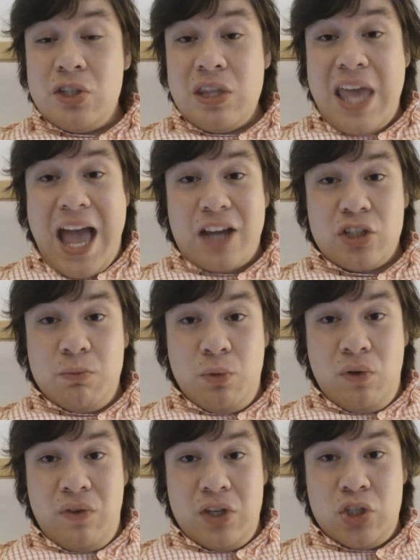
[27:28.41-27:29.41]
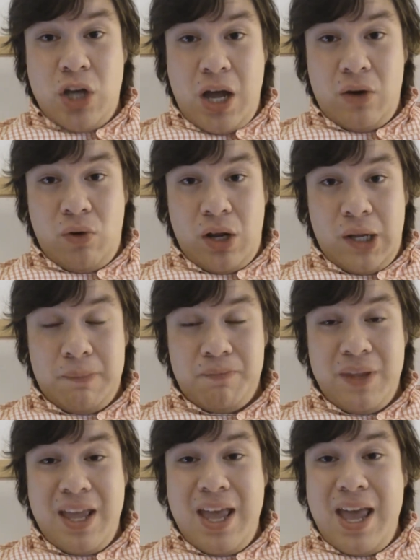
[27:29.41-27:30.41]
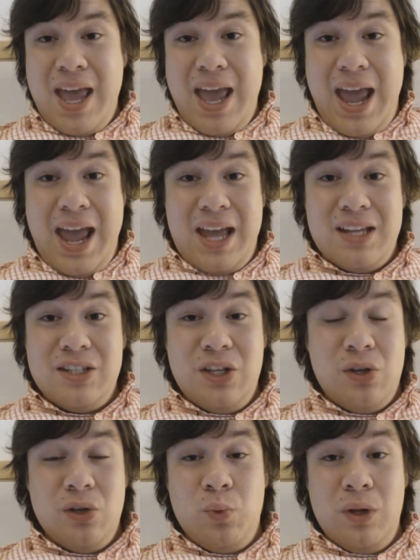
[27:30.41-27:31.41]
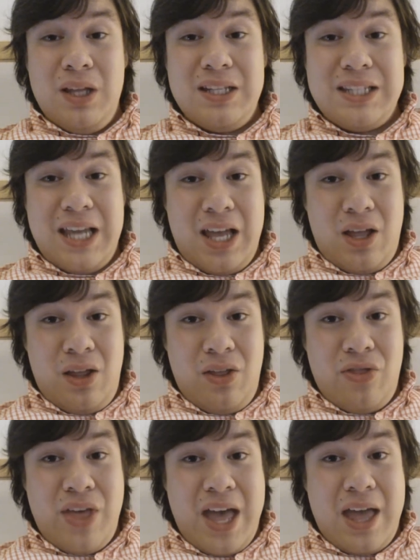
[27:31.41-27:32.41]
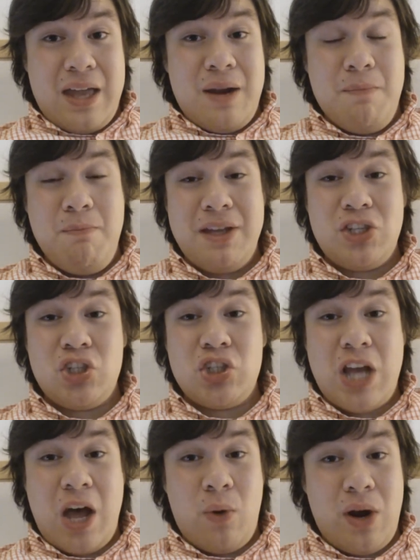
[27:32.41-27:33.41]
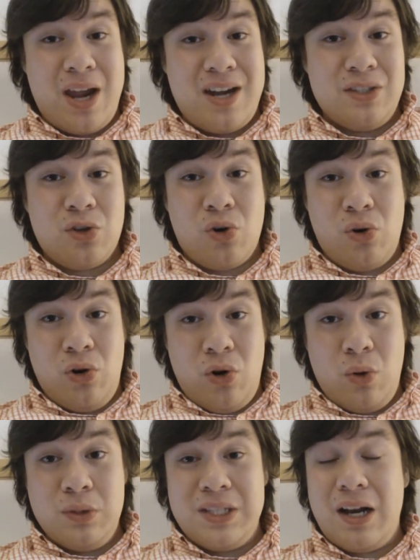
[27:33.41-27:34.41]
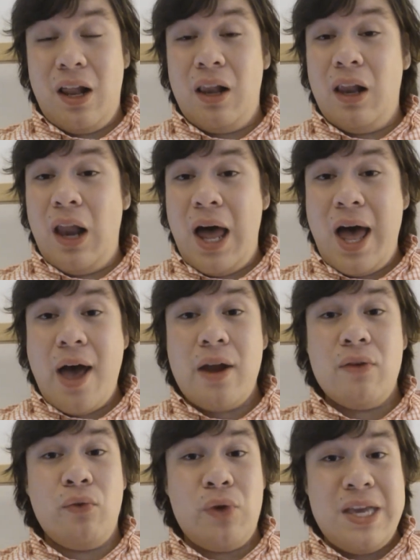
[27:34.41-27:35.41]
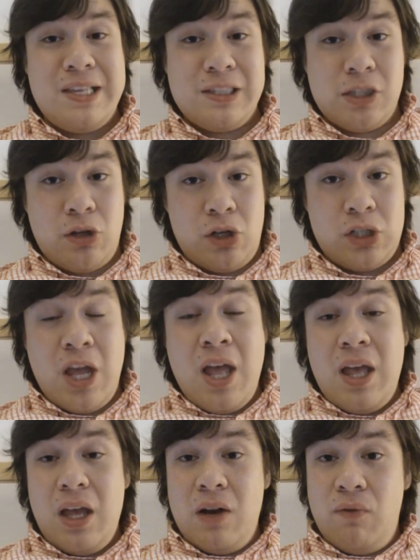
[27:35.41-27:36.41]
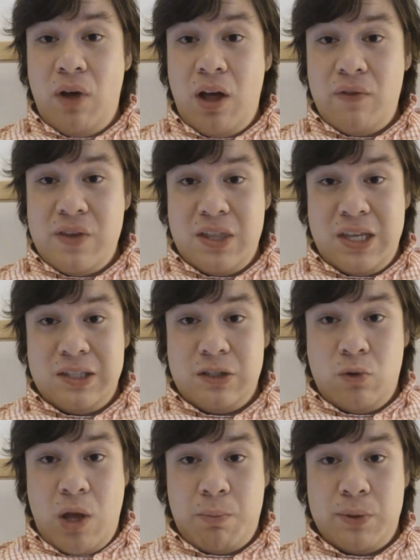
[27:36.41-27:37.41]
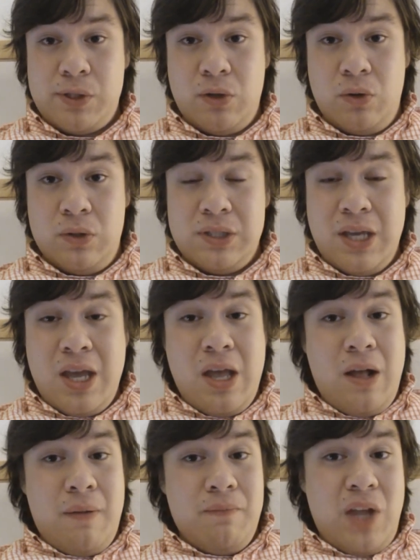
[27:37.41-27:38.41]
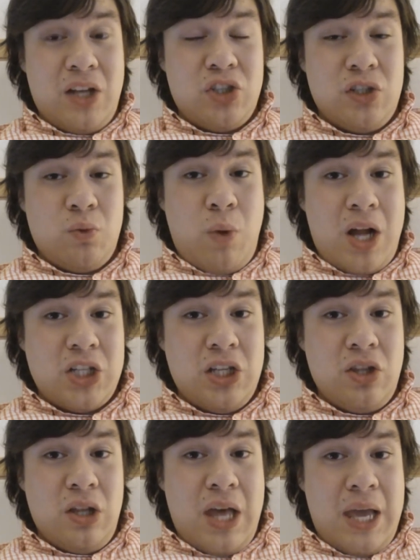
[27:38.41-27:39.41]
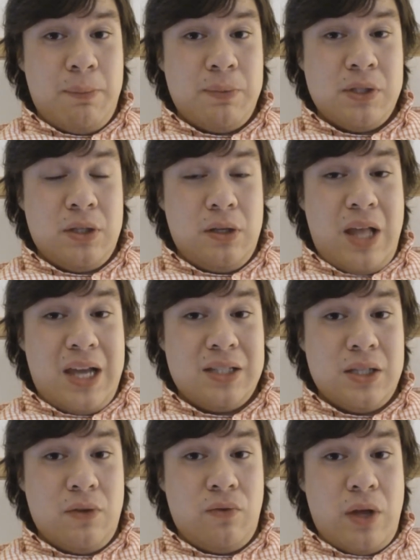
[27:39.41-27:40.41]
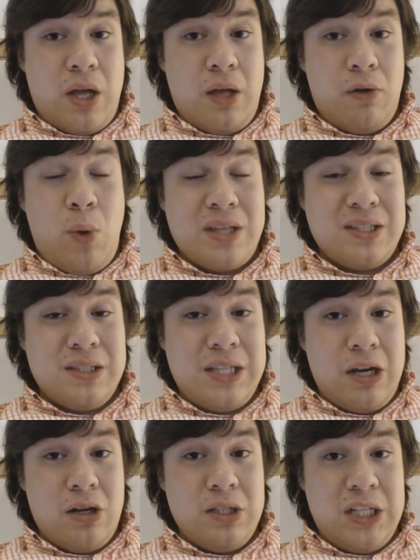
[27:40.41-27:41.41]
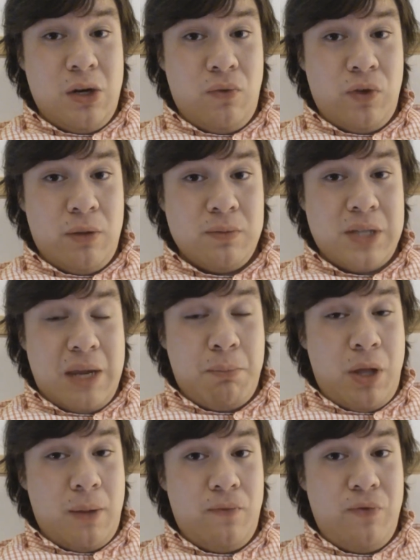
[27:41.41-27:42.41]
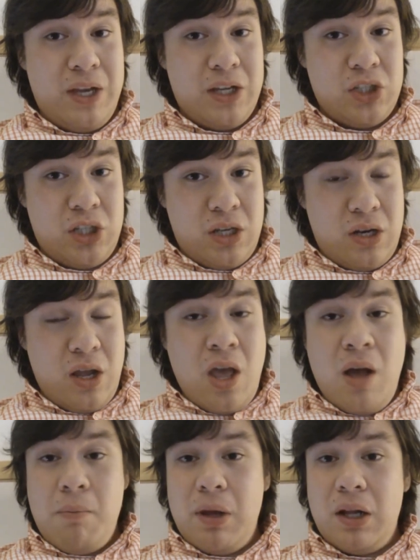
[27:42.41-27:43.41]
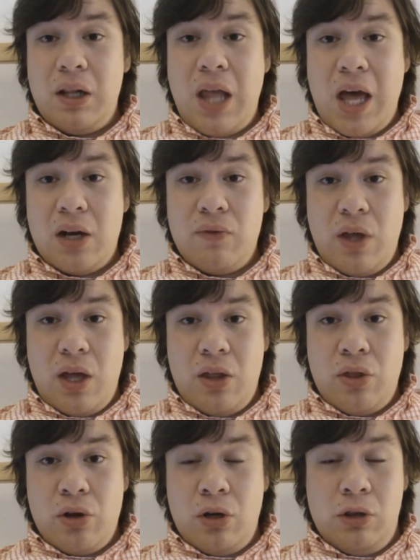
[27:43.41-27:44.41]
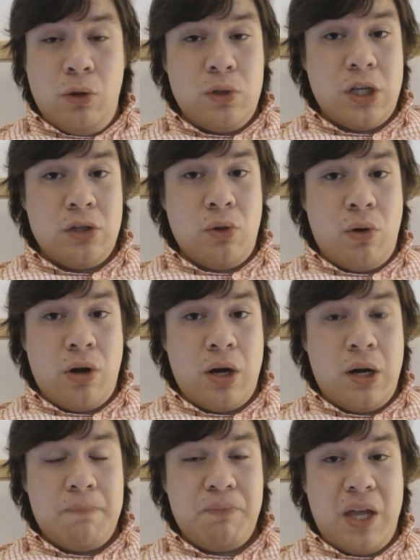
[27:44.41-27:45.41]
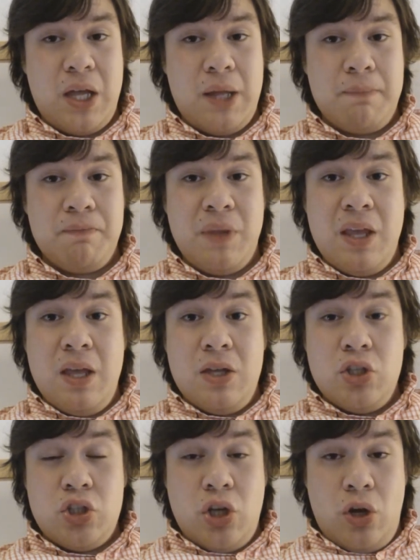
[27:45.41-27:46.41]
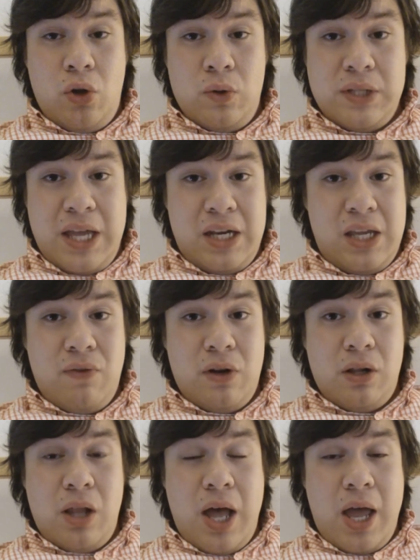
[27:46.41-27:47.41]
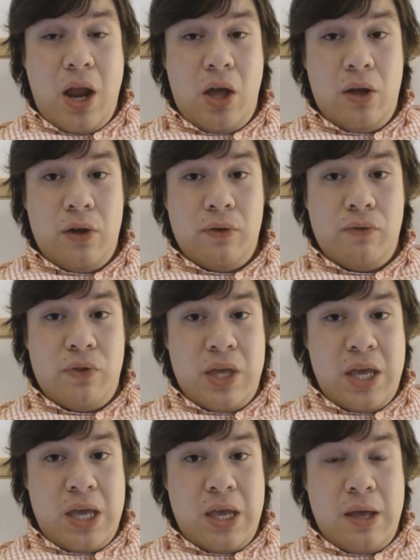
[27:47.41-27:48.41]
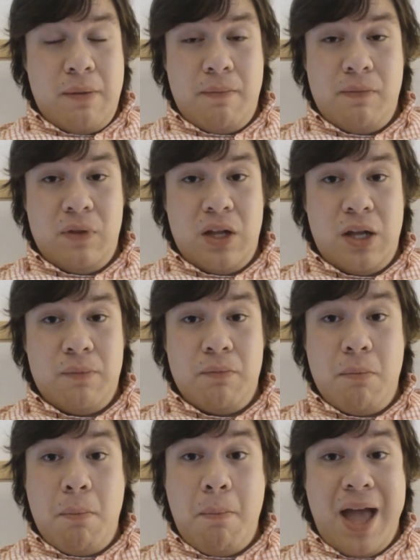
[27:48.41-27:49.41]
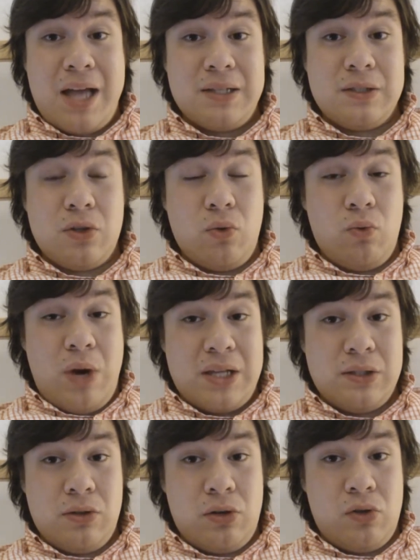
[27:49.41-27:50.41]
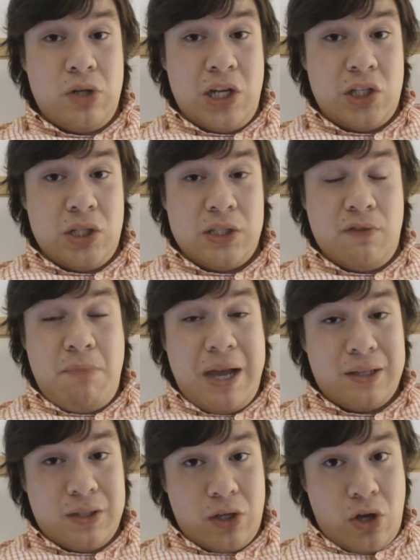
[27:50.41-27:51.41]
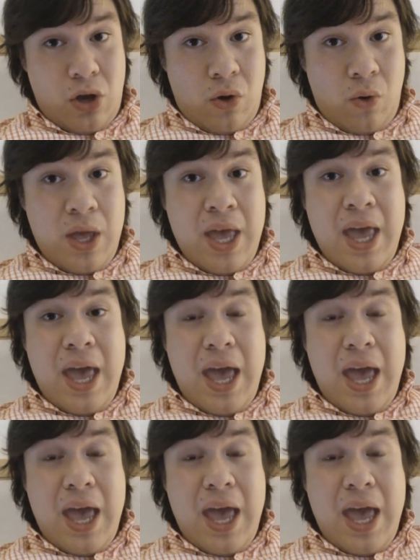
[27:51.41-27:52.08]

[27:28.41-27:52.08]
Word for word: to the action movie genre. And you could really tell that Mitch Schauer and his crew did a lot of research involving these two episodes, not just watching the likes, likes of uh, Quentin Tarantino films like Pulp Fiction, but a lot of other luchador um, shows and even a lot of the um, masked wrestler traditions of Mexico